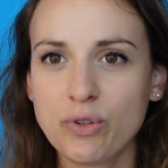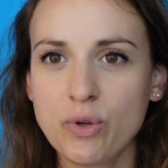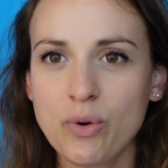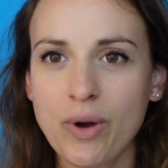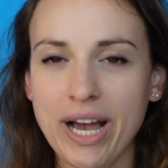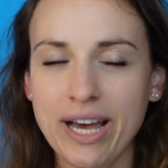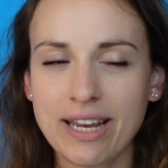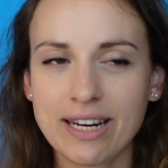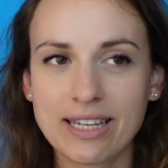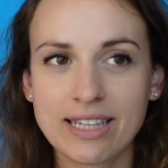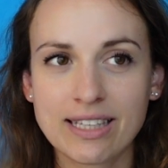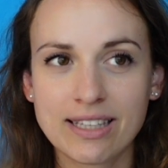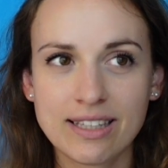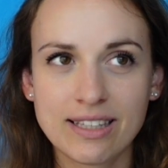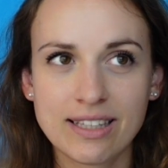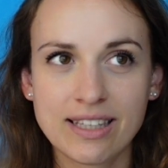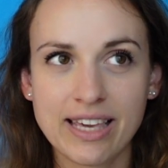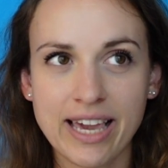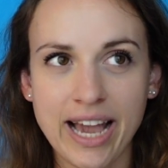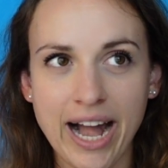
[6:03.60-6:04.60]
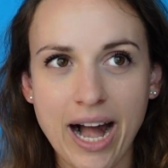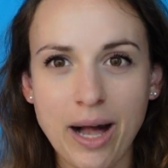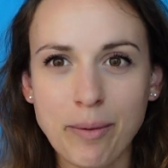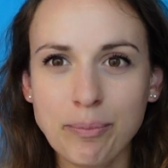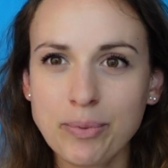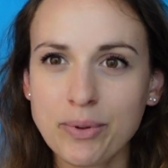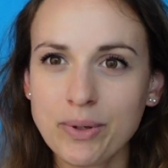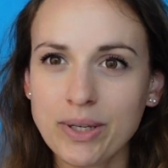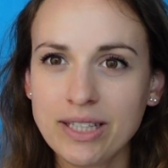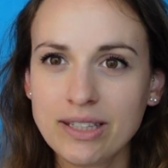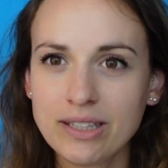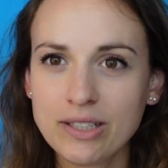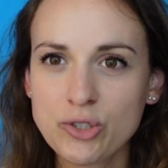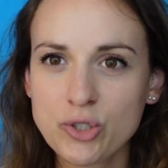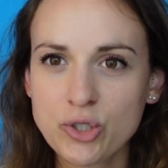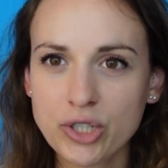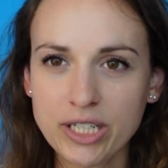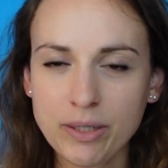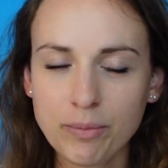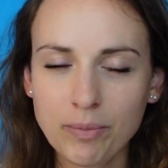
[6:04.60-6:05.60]
you had a gap in the
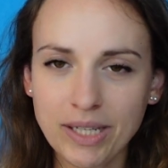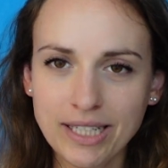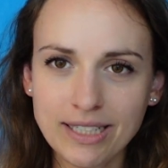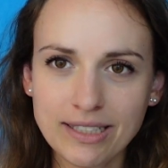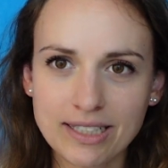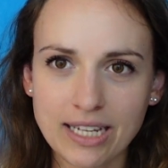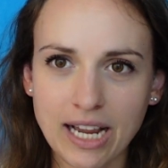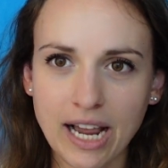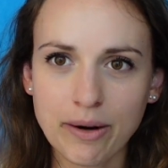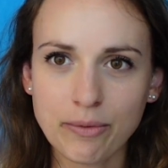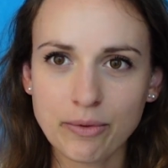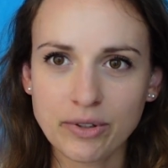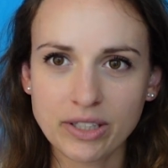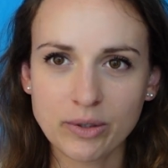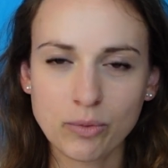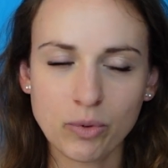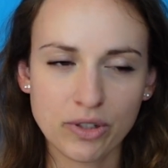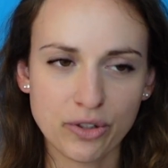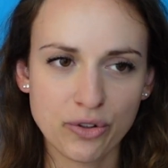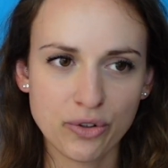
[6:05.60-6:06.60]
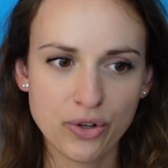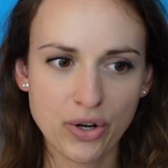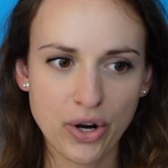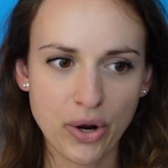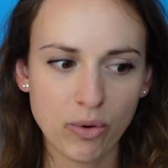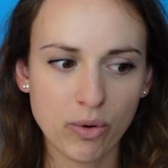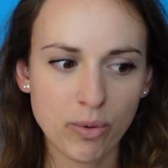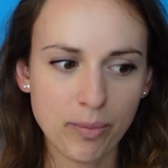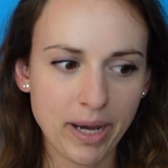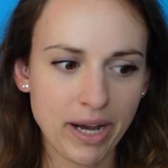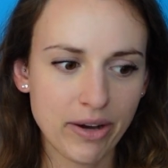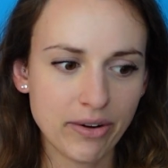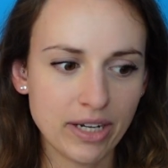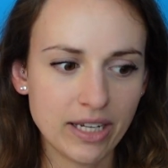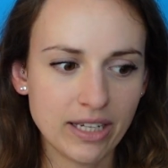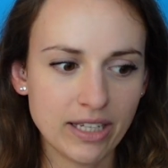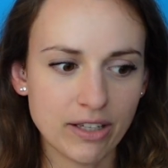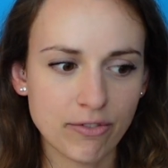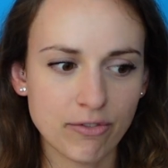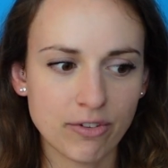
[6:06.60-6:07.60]
treatment, I really want to know about
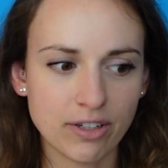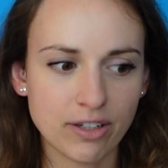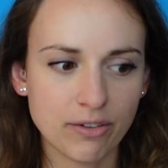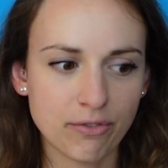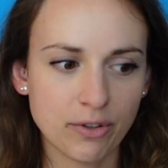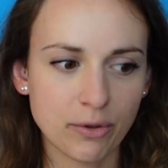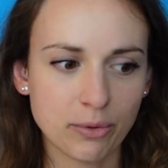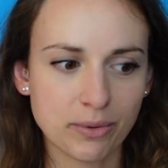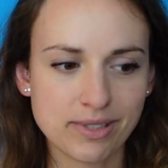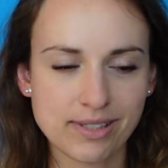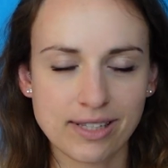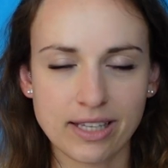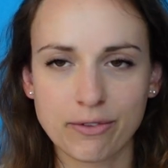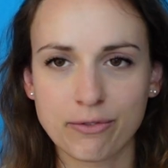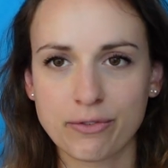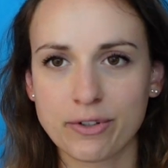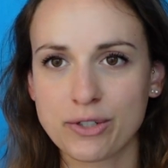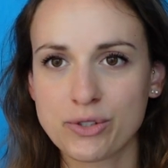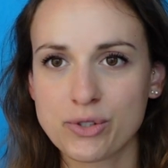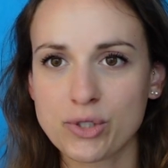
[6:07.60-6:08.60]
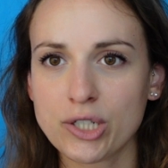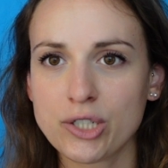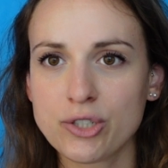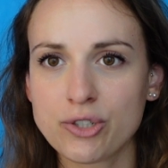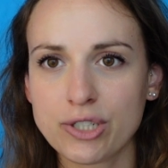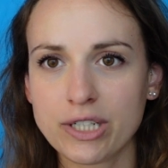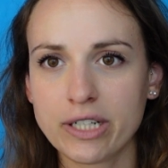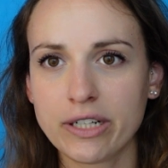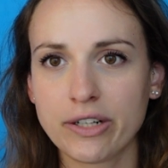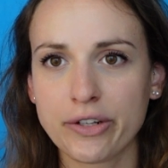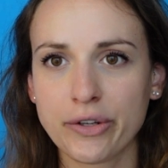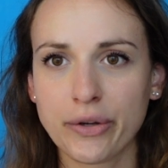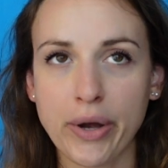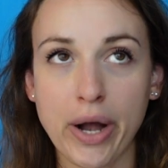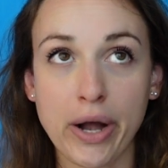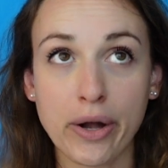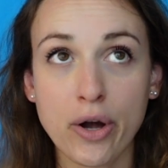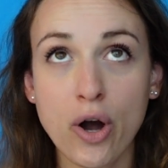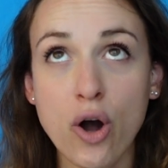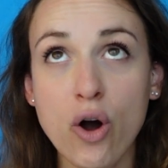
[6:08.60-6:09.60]
it, even if it was like for surgery or you
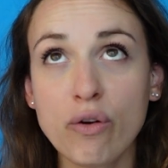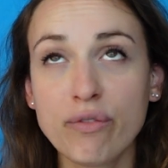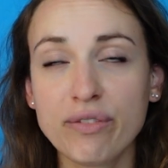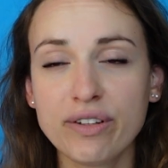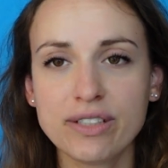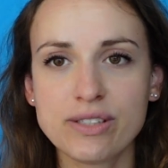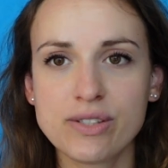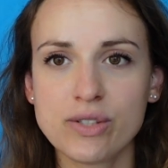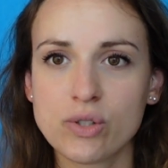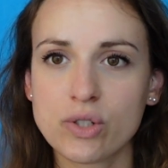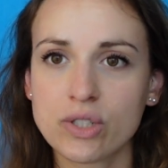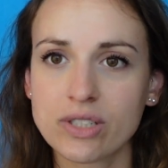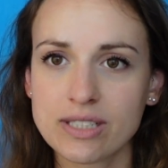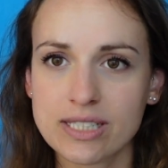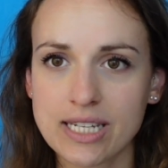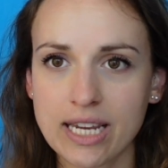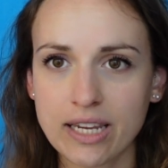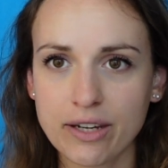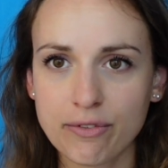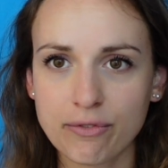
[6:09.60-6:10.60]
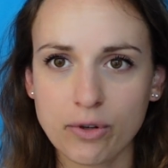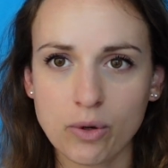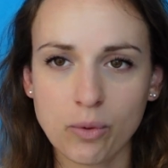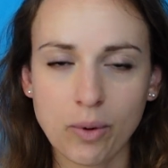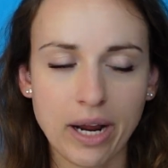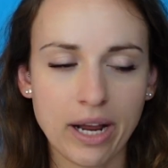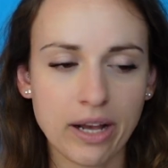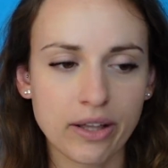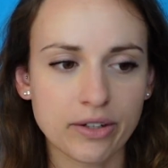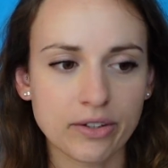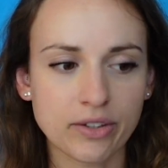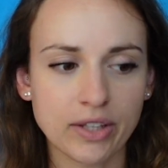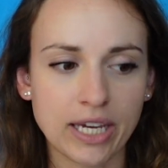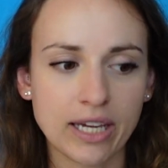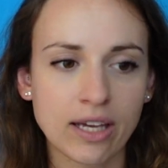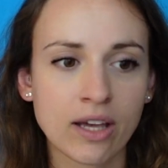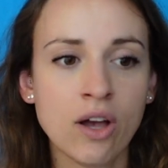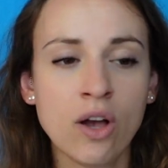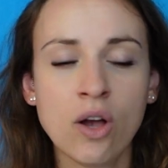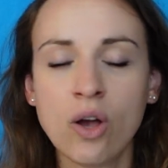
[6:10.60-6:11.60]
got COVID so you couldn't take it for a while, or
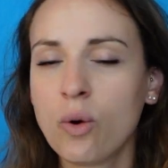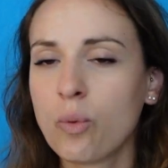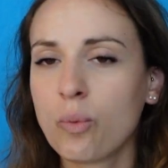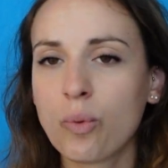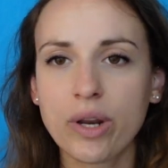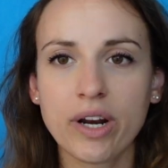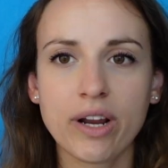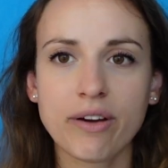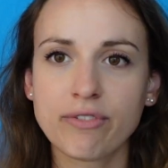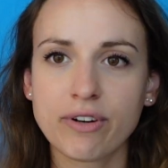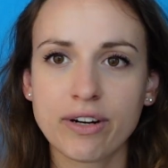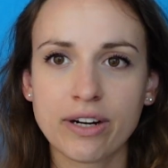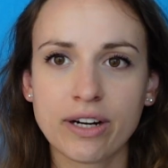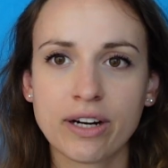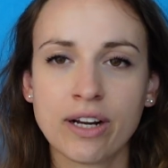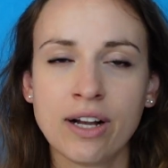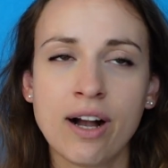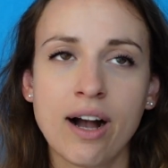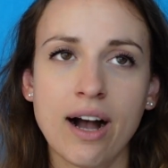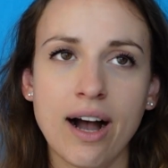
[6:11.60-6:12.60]
like whatever.